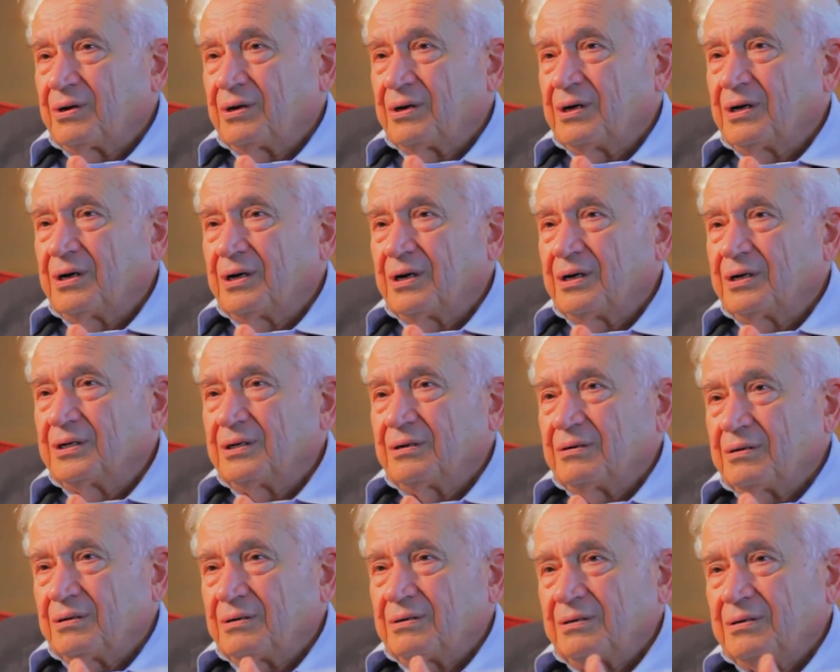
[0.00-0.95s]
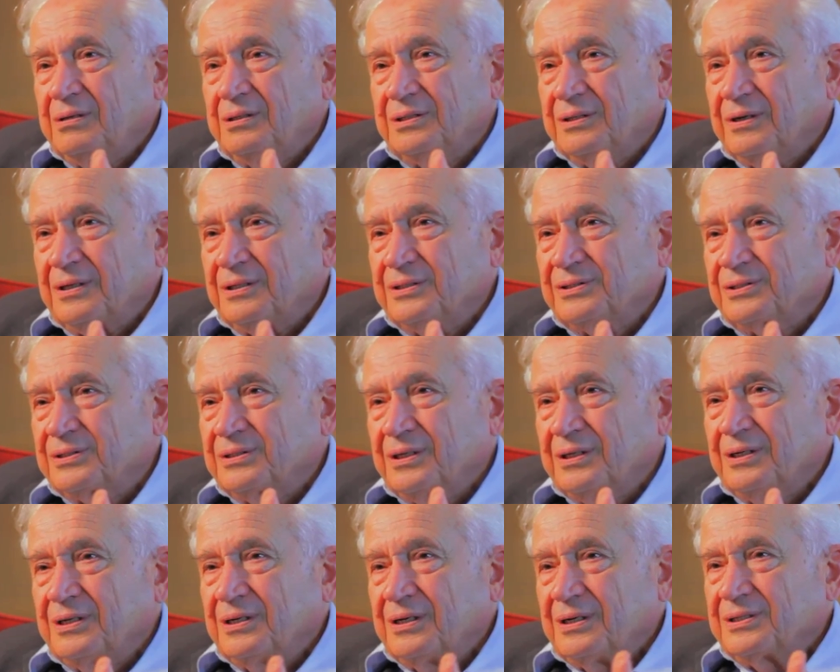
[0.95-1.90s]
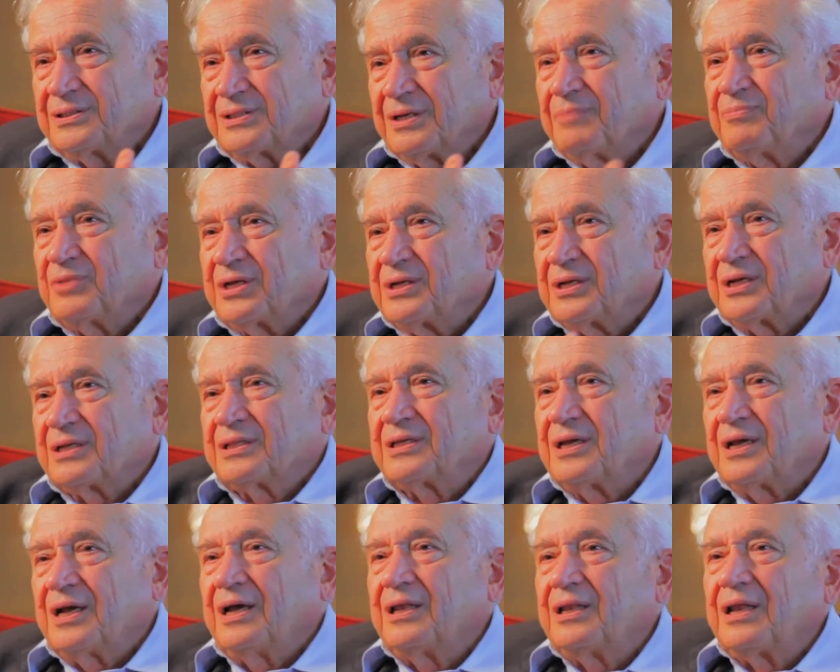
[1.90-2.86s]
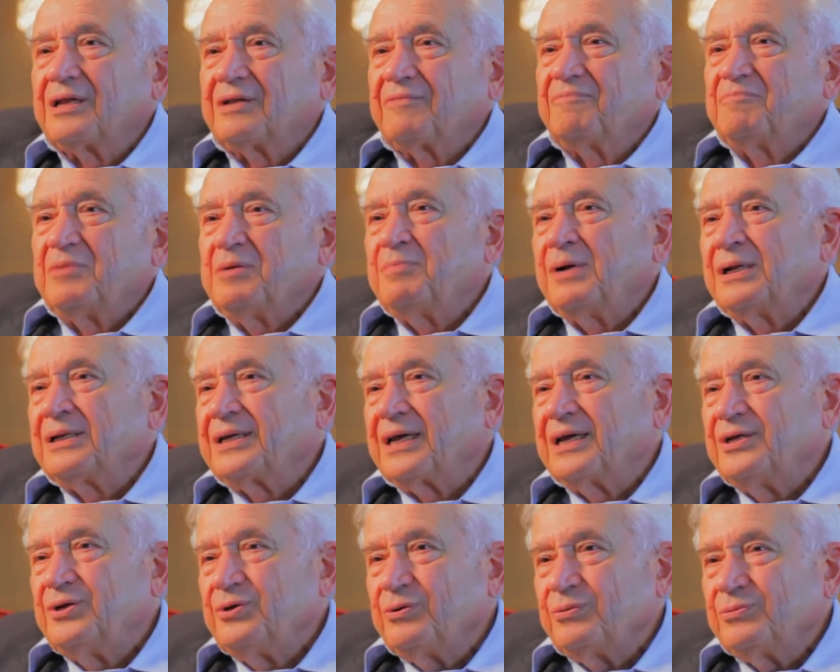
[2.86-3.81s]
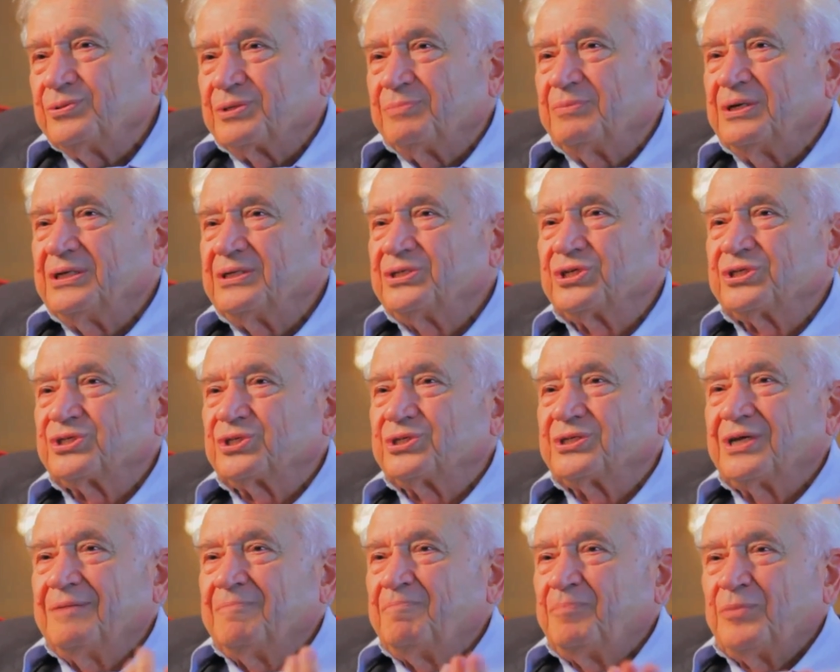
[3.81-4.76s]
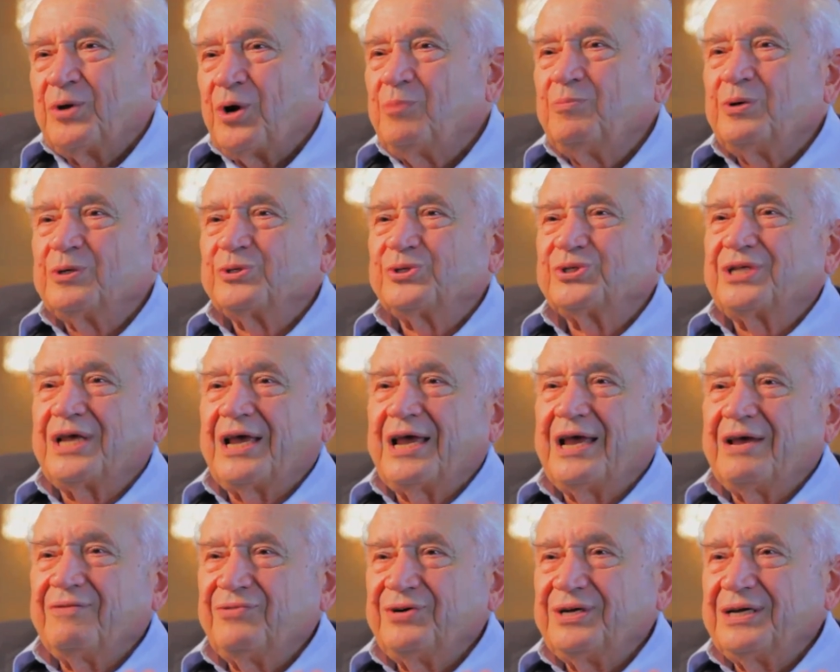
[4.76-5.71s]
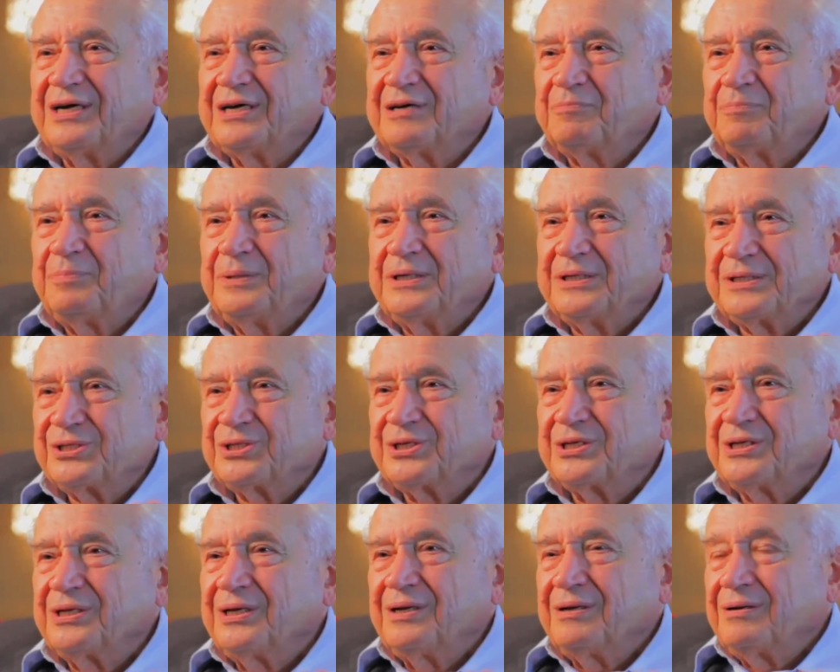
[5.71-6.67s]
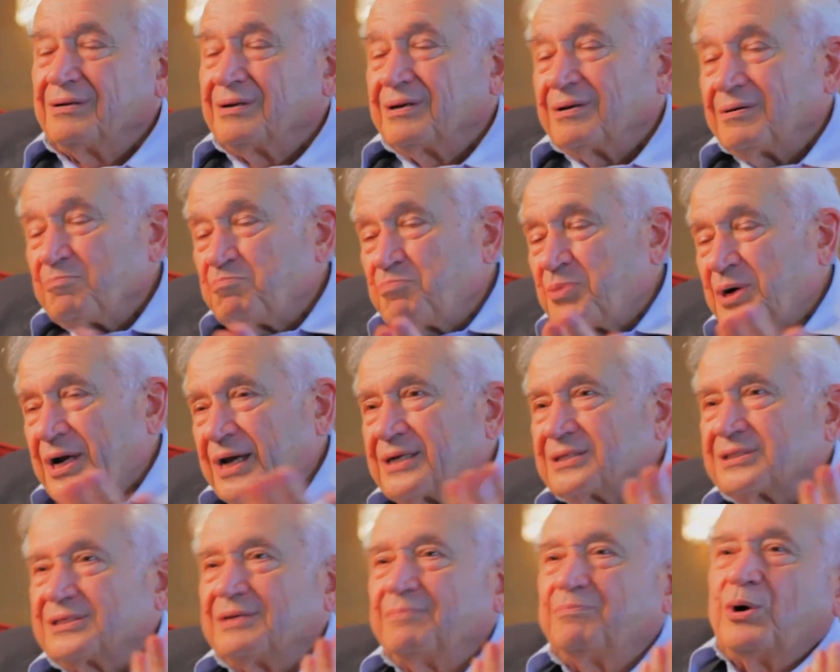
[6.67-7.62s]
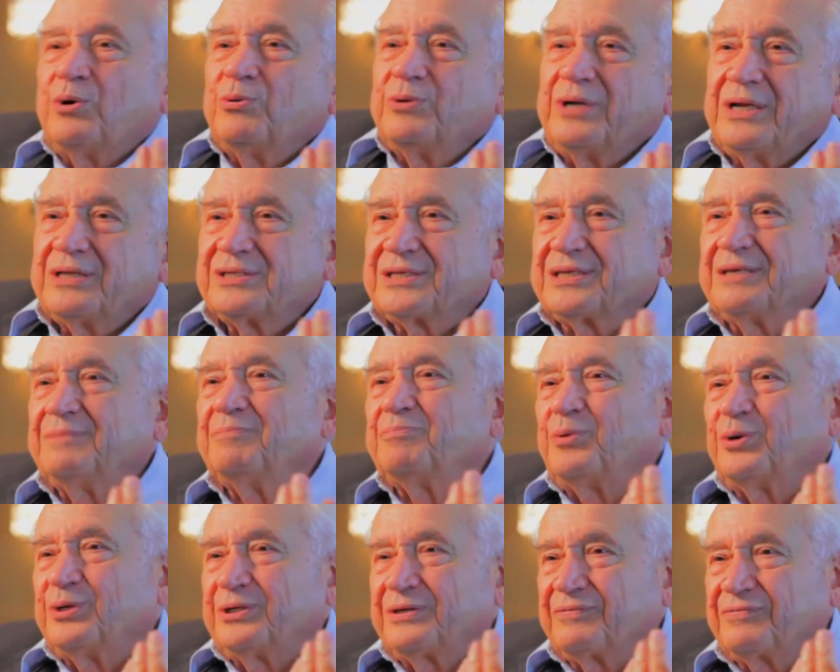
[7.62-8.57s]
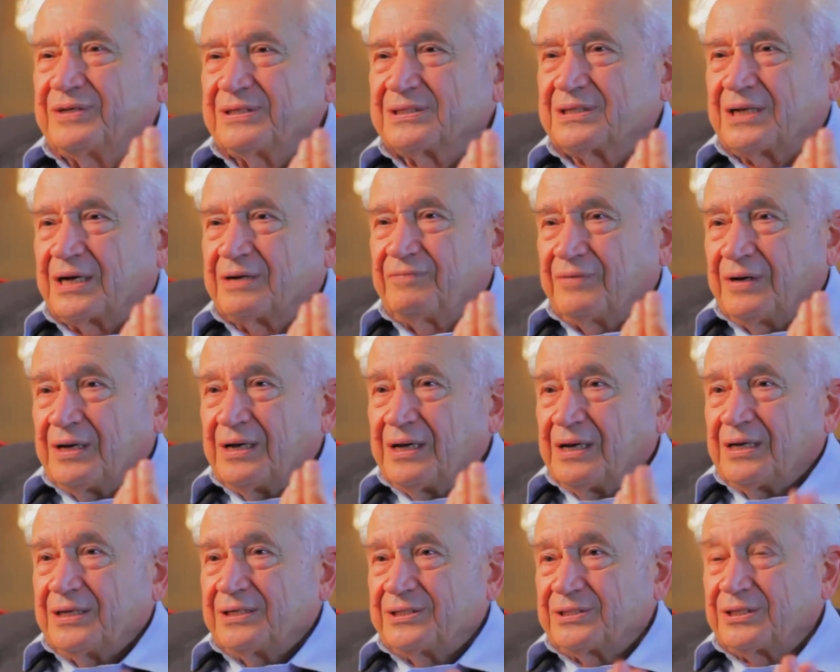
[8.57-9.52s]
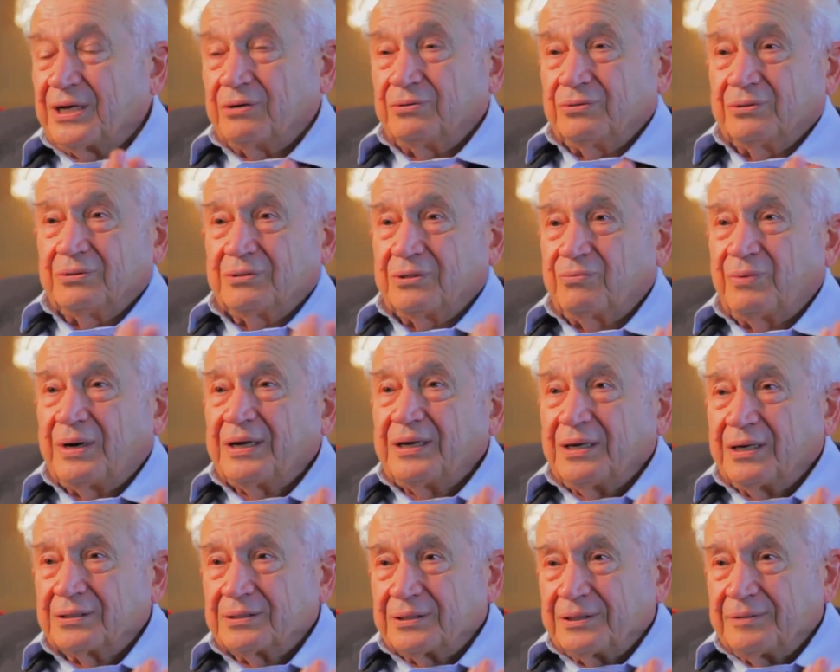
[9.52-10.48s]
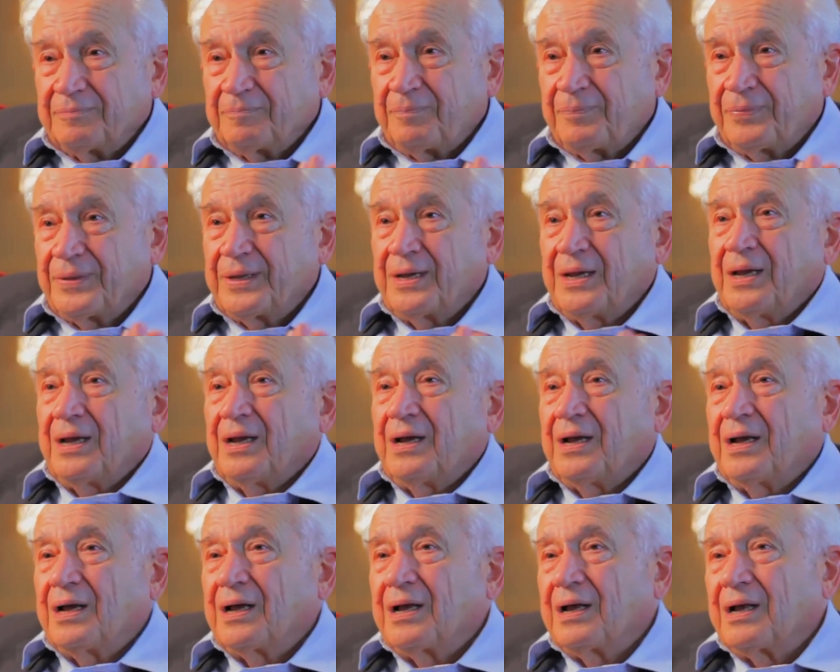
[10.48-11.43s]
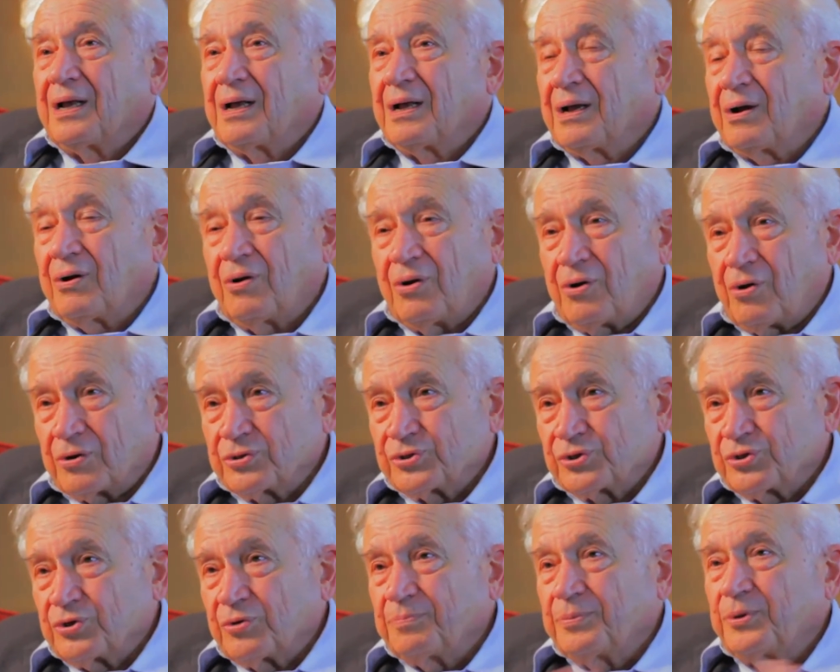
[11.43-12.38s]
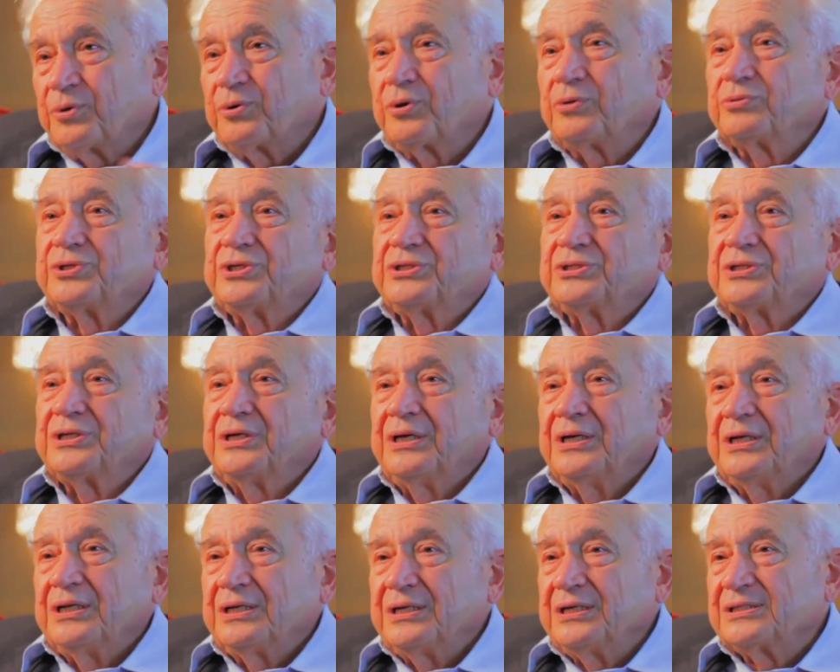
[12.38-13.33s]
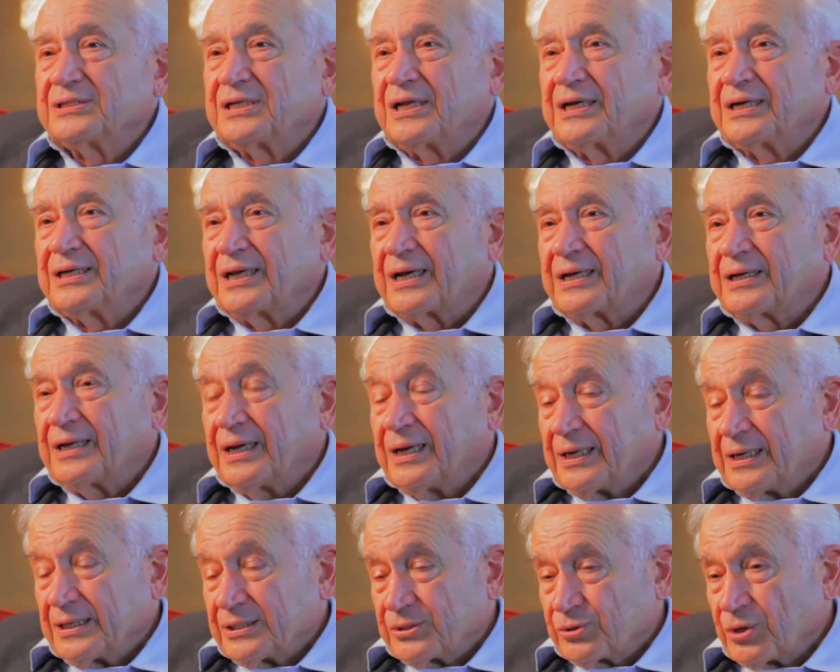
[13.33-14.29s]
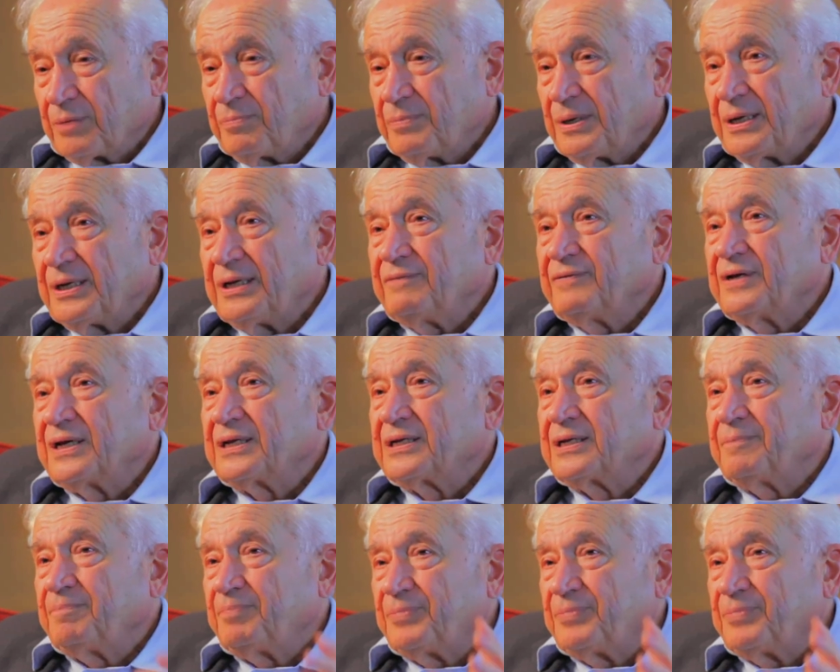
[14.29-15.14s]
a, something that a lot of people can use. I mean, just almost every young person breaks a bone at some point of his life. So why not? uh, osteoporosis, things like that. So I believe that